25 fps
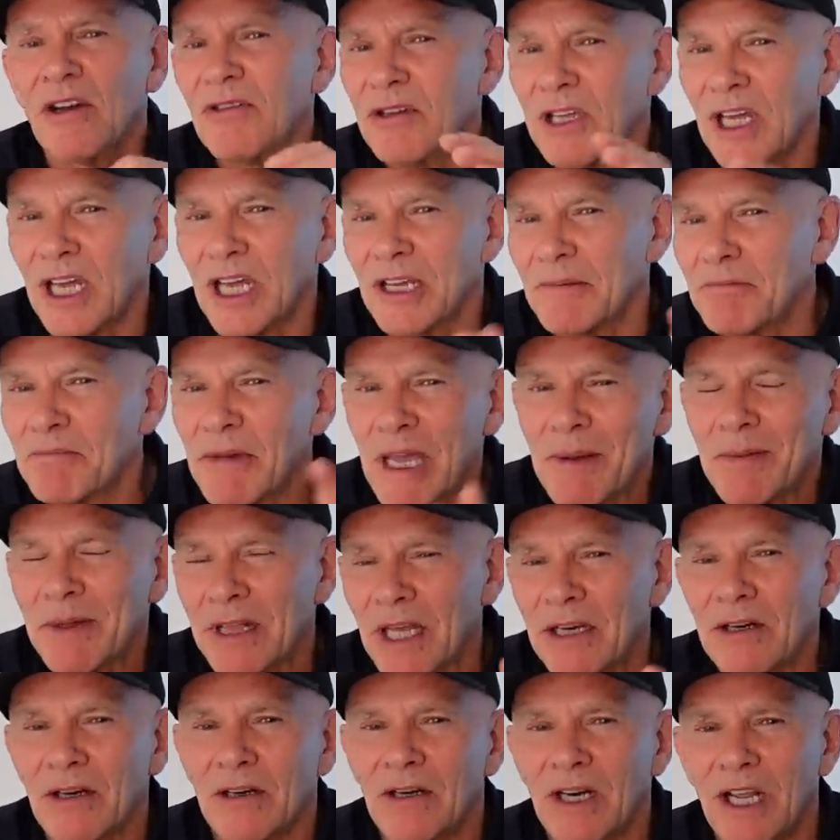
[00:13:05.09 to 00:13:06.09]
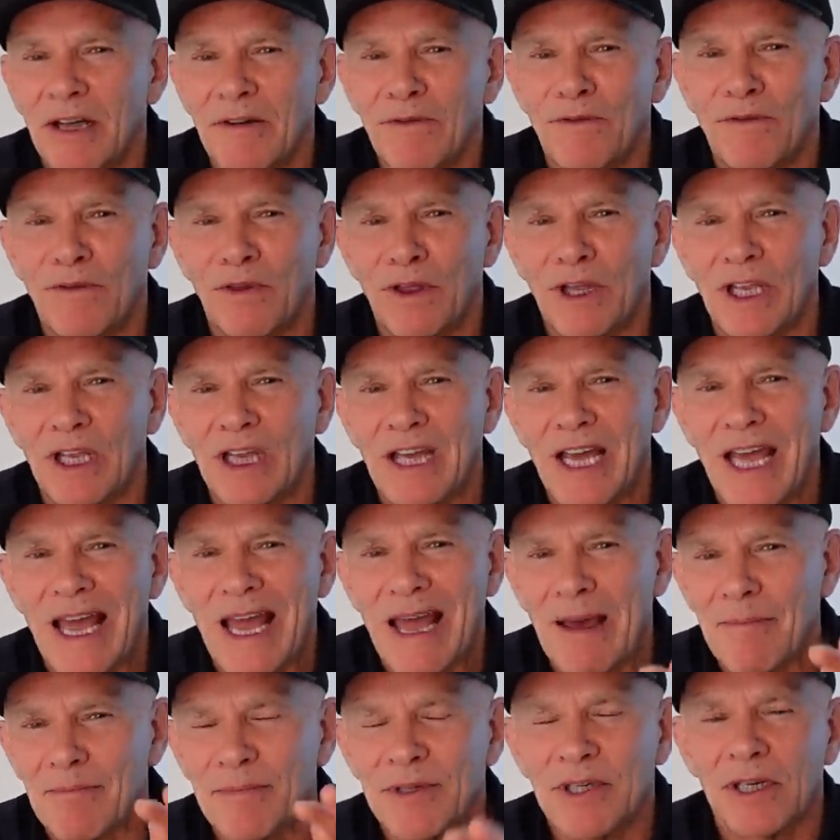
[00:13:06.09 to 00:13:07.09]
Okay, maybe they don't have the
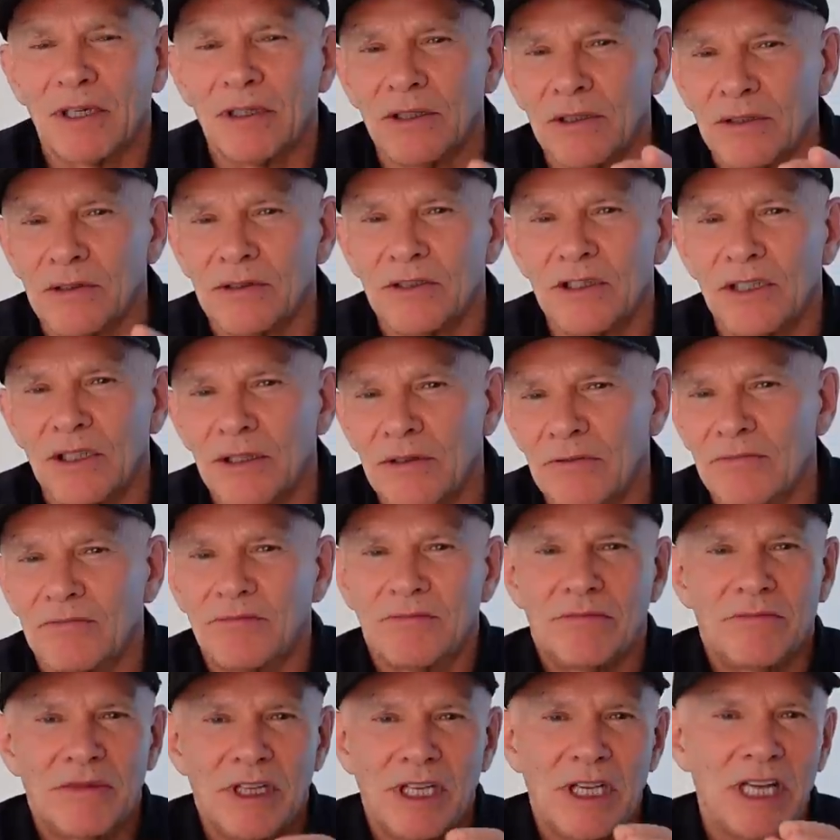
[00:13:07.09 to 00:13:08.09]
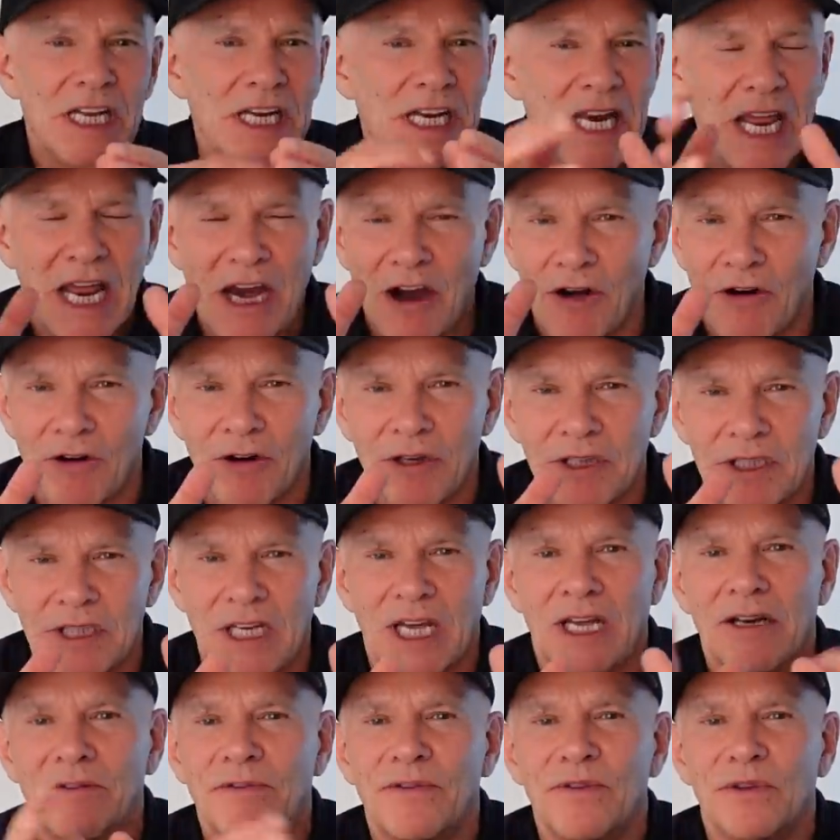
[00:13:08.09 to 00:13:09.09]
absolute inherent
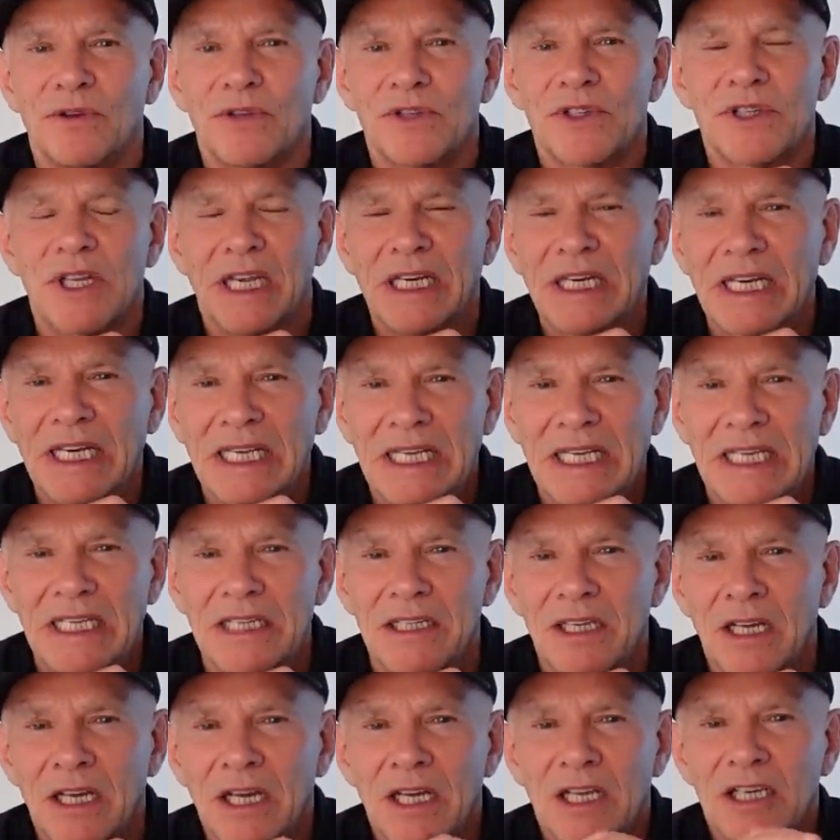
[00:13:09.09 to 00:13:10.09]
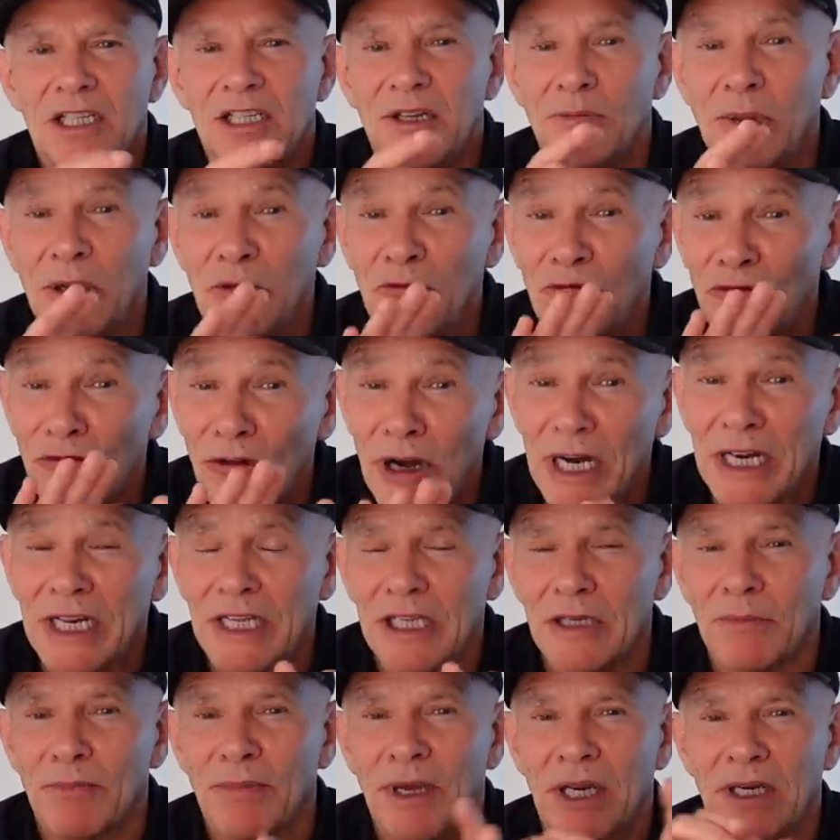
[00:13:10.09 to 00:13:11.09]
downforce they need to be
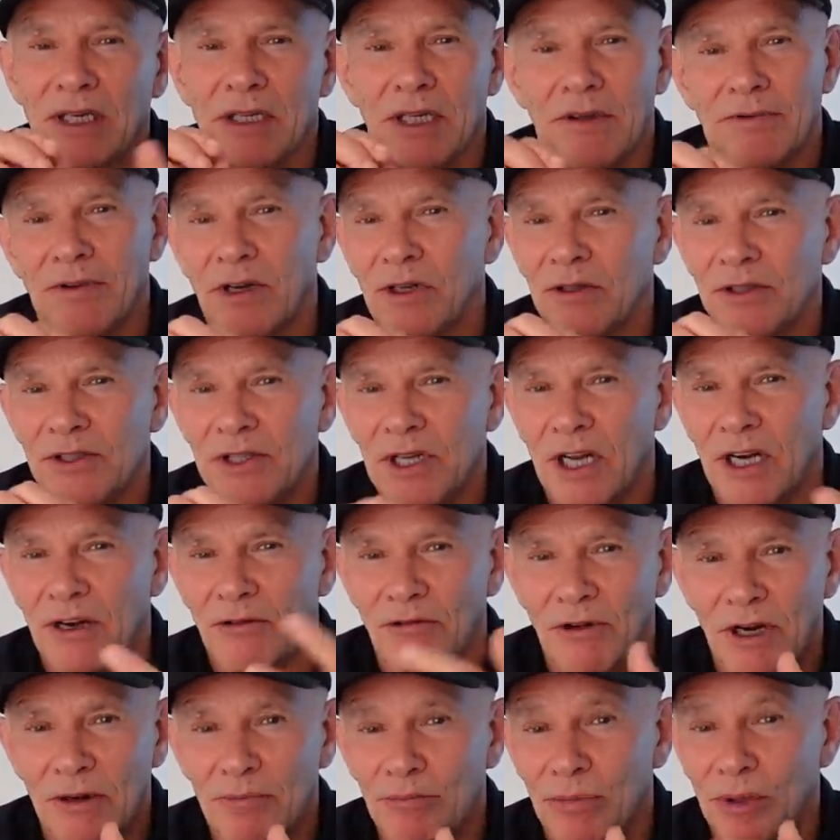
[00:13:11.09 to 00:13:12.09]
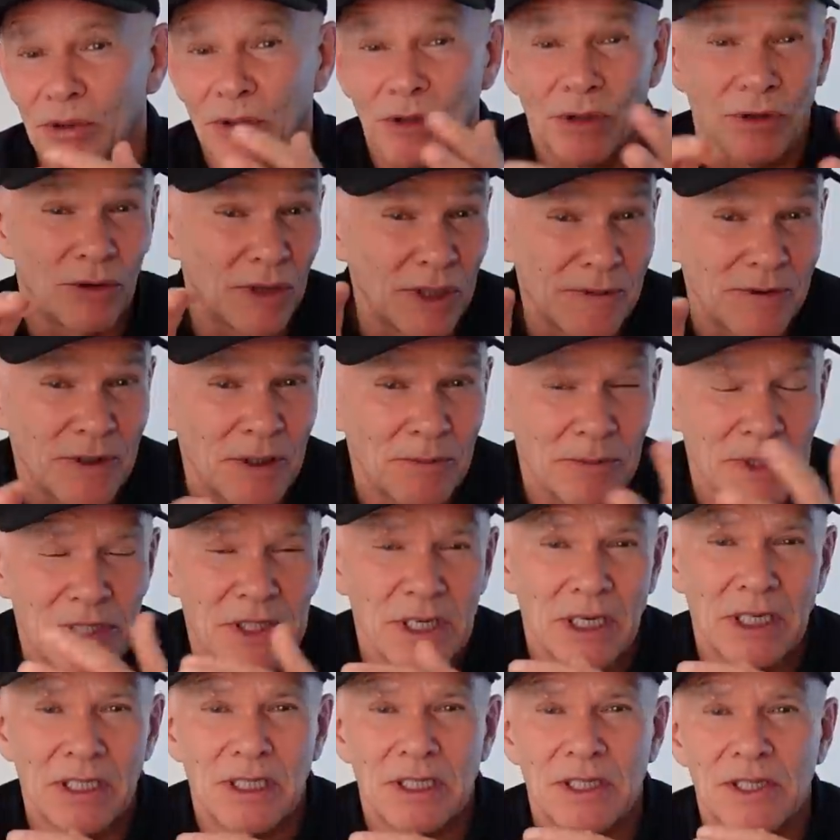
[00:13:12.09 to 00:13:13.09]
really competitive alongside a Red Bull or even a
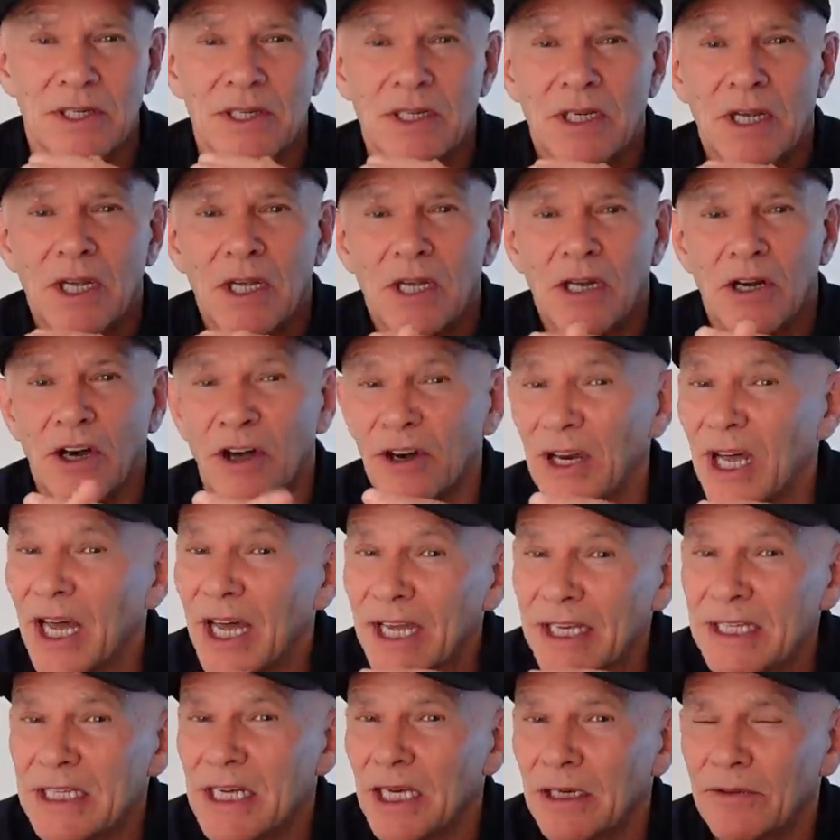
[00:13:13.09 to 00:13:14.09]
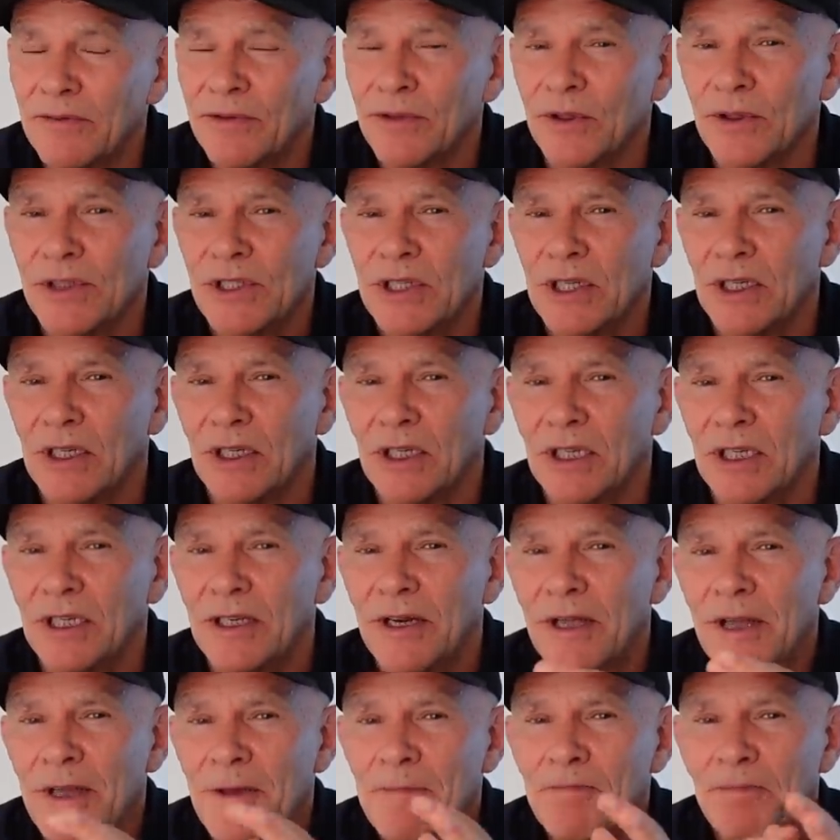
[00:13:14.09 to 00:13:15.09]
Mercedes on a high downforce circuit.